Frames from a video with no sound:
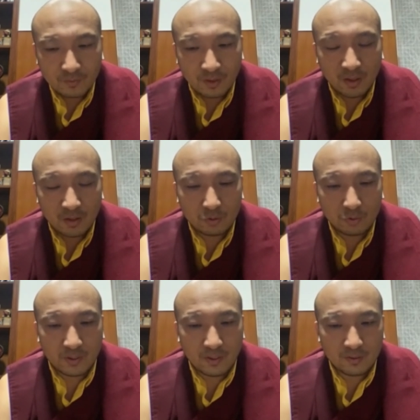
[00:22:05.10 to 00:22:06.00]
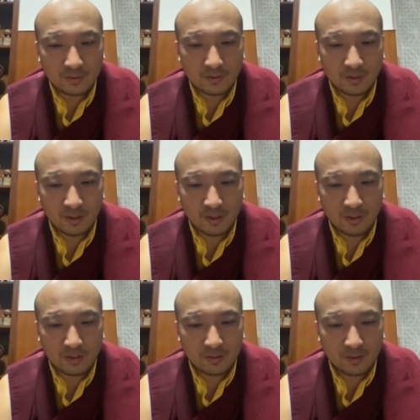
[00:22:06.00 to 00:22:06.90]
uh,
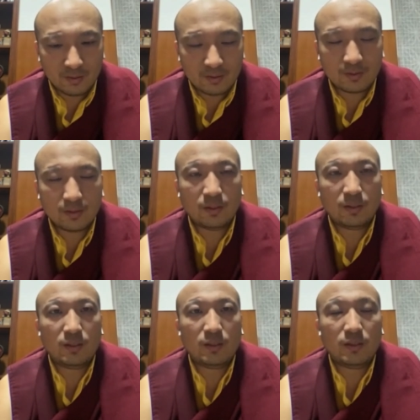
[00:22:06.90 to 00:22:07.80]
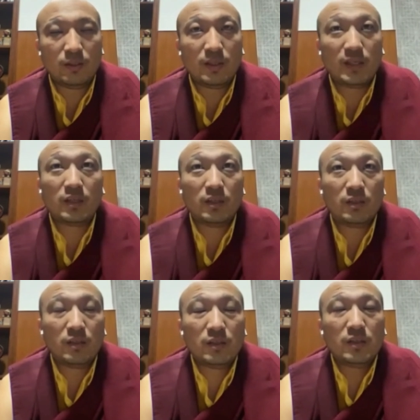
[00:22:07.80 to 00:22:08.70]
uh, this uh, ac
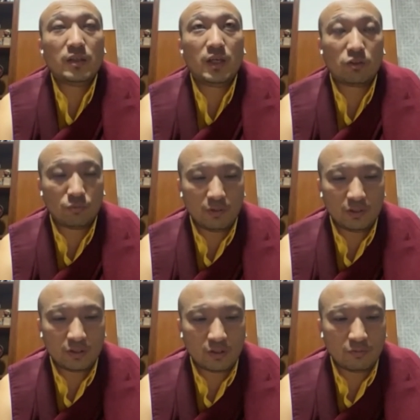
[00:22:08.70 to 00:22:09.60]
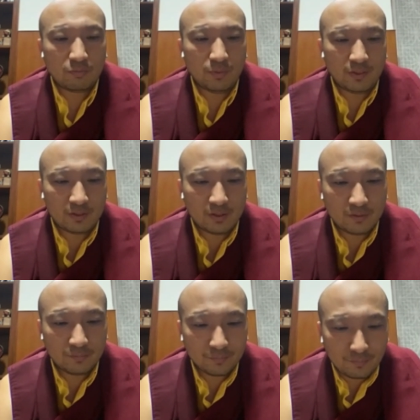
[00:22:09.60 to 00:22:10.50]
accumulation of merit.
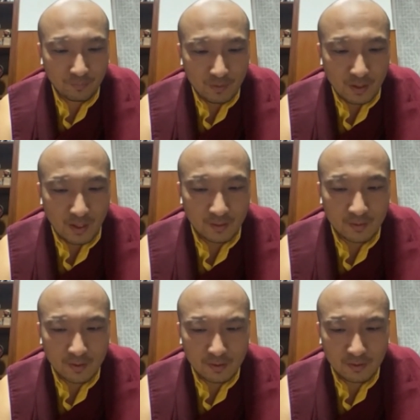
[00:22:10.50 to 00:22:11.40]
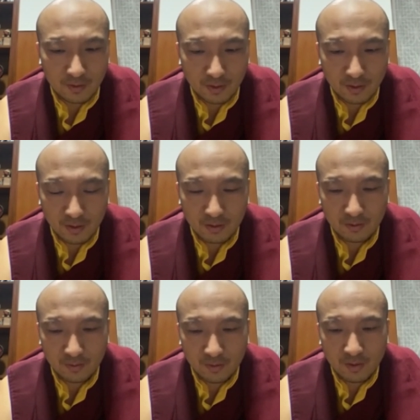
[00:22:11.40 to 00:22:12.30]
And then here
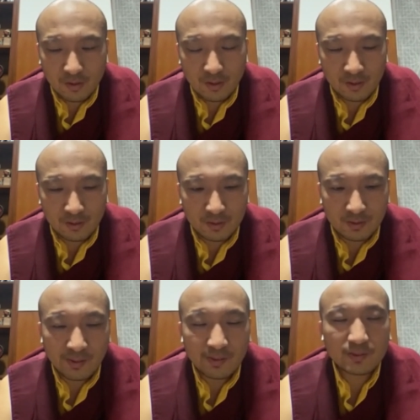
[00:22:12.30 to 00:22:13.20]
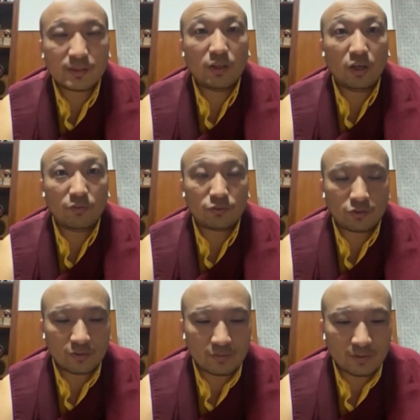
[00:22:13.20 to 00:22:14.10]
in this text of
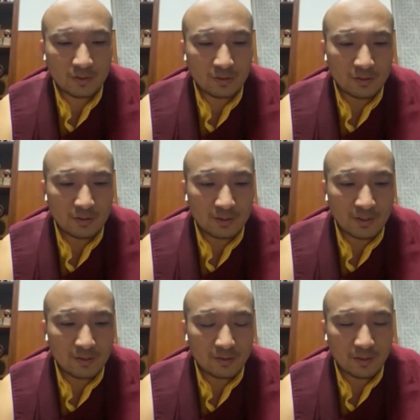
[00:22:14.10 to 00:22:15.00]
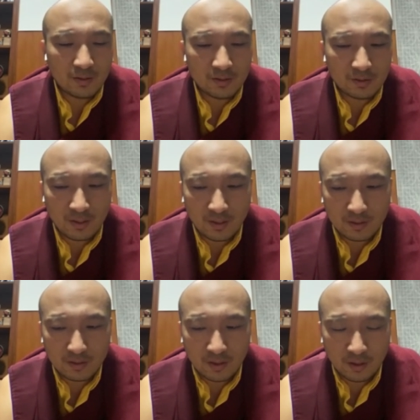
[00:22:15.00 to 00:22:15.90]
Torch of Certainty, there is like
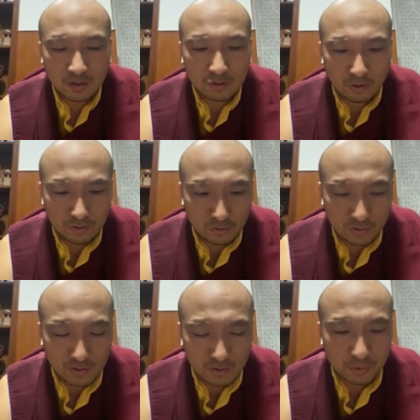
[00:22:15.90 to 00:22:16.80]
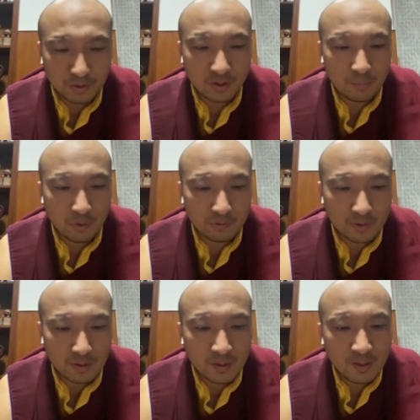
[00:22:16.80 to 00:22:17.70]
a short description about the